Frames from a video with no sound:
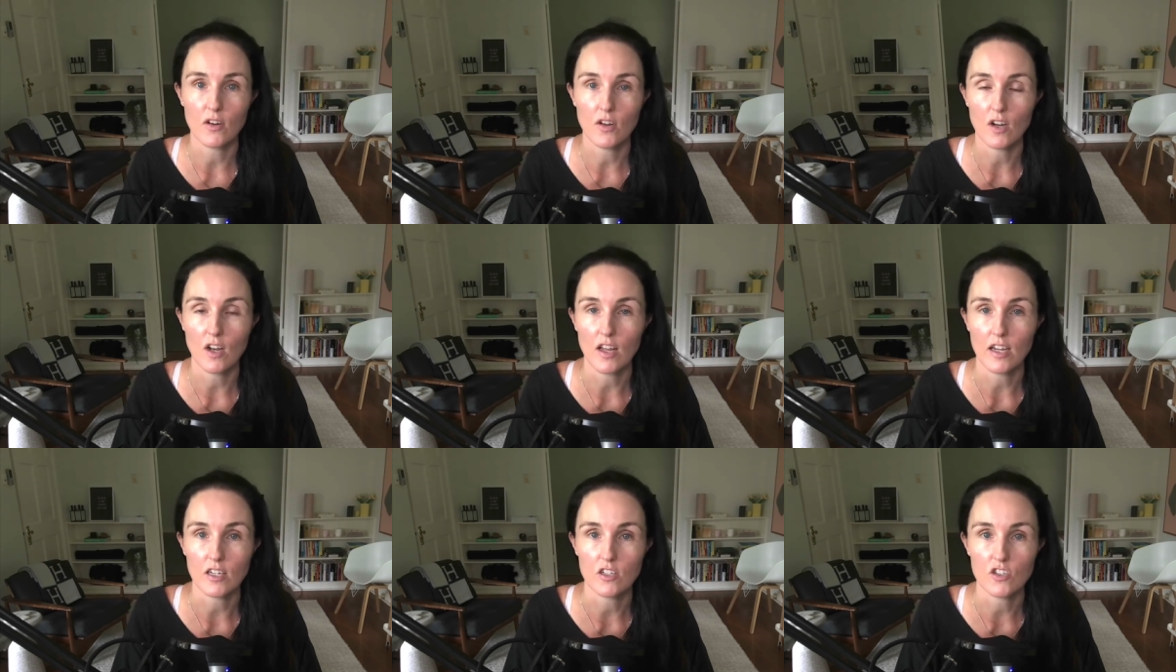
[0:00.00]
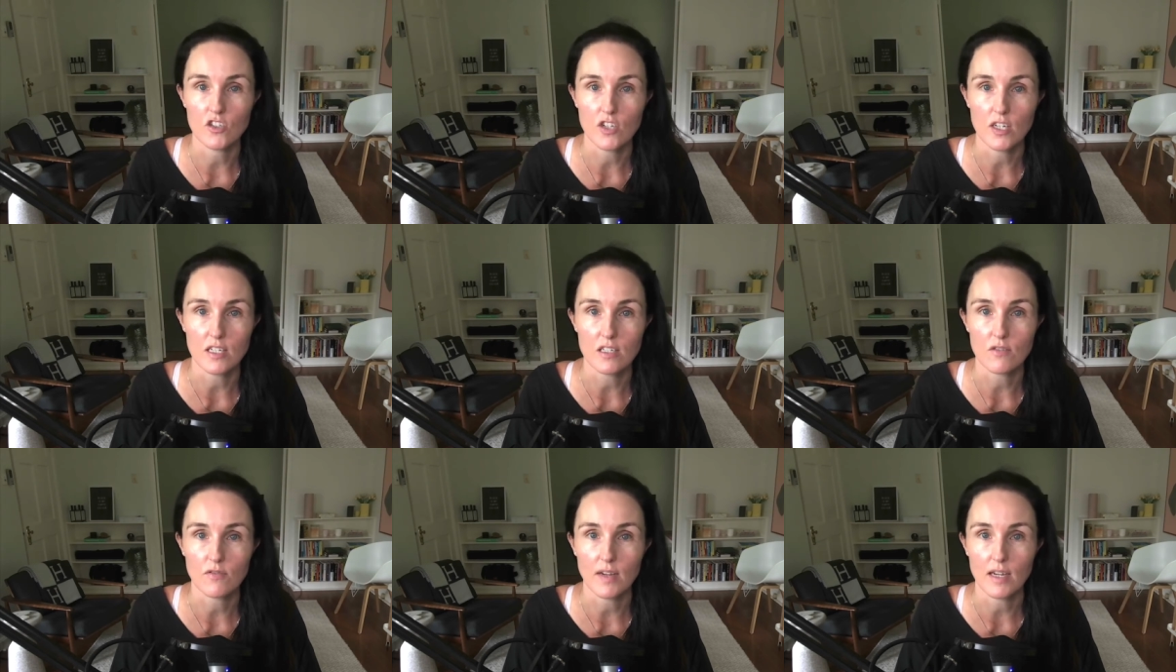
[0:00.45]
like and
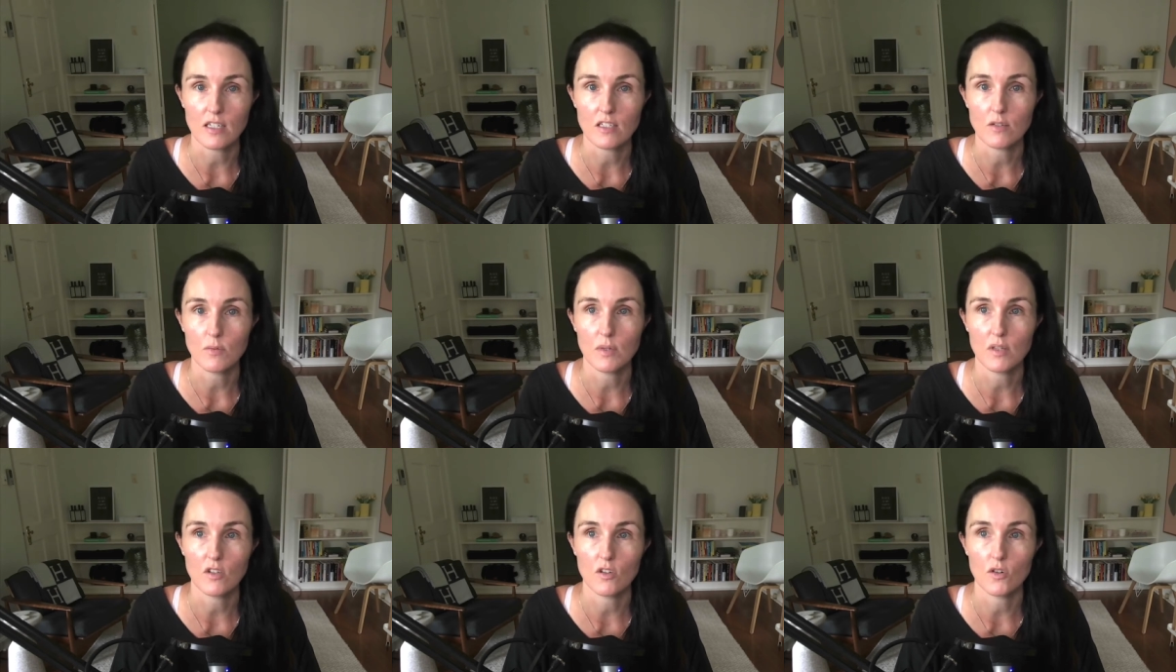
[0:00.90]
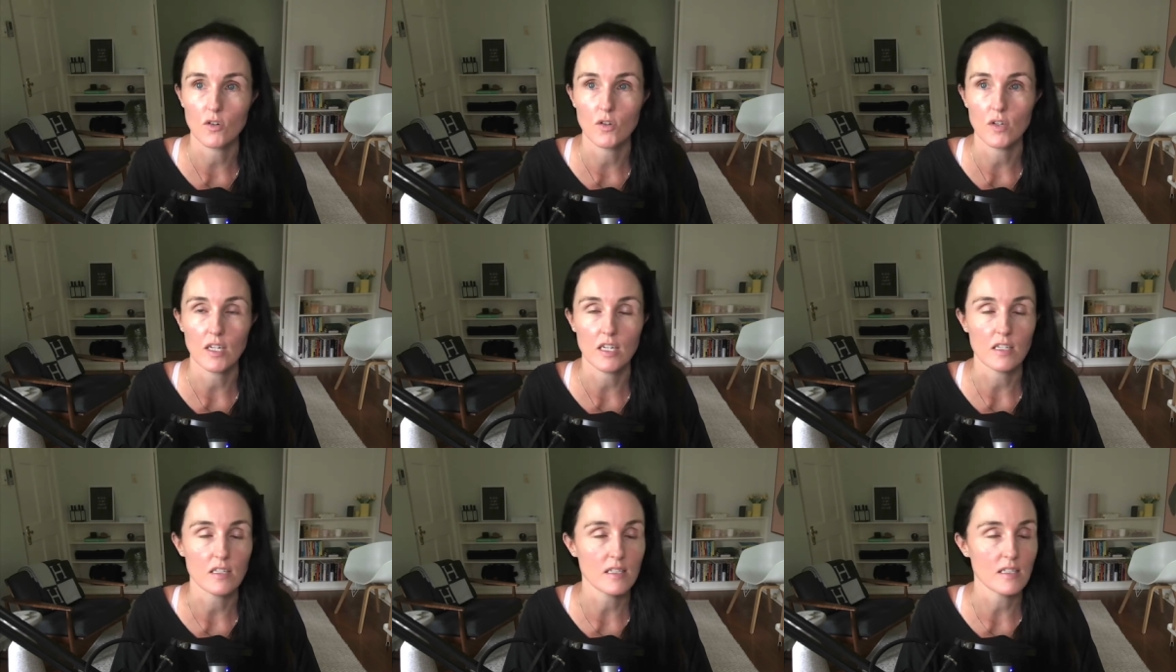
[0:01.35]
trust factor with your audience.